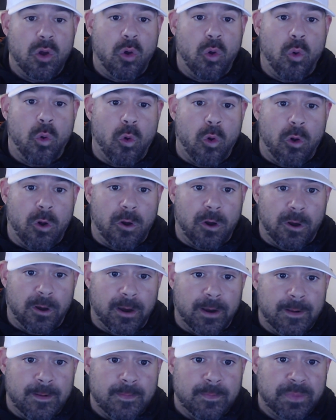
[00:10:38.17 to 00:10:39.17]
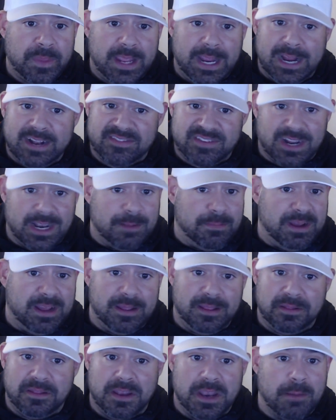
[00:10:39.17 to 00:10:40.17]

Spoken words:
or it's going to be the